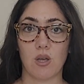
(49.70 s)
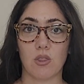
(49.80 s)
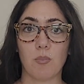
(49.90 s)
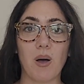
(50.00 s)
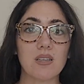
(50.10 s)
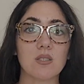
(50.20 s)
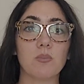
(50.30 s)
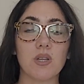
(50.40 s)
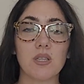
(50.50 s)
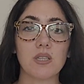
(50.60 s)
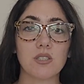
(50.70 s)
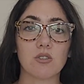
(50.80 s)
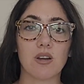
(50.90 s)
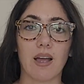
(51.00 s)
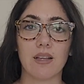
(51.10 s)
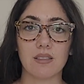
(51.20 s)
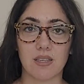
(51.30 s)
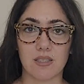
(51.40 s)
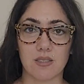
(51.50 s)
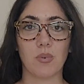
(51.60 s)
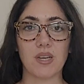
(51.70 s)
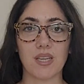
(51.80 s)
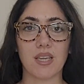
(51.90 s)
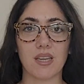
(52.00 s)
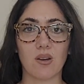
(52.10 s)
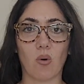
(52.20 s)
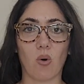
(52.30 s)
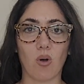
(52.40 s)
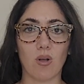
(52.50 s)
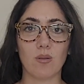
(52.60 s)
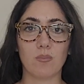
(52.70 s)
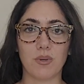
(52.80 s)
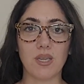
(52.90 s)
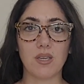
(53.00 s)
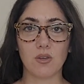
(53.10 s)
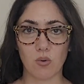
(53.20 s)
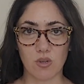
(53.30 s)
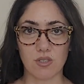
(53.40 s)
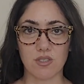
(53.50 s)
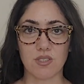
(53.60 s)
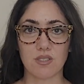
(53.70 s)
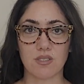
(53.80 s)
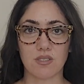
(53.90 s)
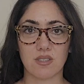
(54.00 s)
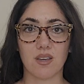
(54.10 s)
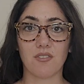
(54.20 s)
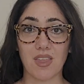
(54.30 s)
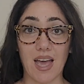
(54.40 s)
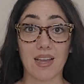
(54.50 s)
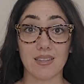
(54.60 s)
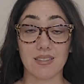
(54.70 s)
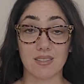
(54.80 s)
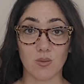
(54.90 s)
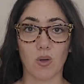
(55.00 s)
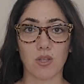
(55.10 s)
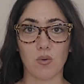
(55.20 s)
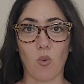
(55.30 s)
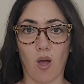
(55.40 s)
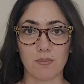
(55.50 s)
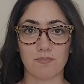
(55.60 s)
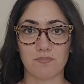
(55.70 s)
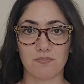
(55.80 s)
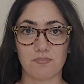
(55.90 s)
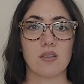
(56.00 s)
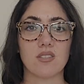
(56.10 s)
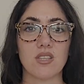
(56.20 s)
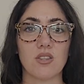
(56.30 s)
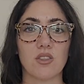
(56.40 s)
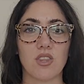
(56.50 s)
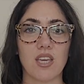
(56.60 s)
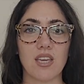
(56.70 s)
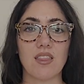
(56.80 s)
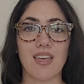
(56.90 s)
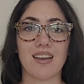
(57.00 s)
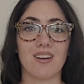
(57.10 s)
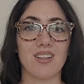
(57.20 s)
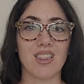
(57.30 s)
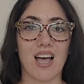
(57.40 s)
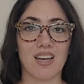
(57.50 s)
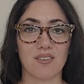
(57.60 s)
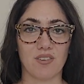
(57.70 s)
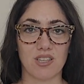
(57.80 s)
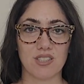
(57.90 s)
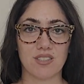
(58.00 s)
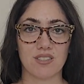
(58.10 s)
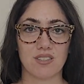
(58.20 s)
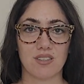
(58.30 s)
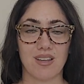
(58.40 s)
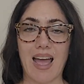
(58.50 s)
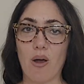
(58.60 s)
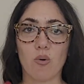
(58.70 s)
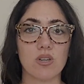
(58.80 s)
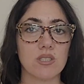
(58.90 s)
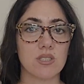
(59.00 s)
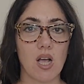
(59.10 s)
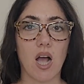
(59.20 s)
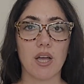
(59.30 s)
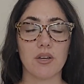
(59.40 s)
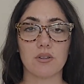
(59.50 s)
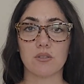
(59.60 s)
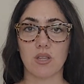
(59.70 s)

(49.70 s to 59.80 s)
The possibilities are endless, but it can all be yours if that is what you want. You see, the thing that a lot of us, our entire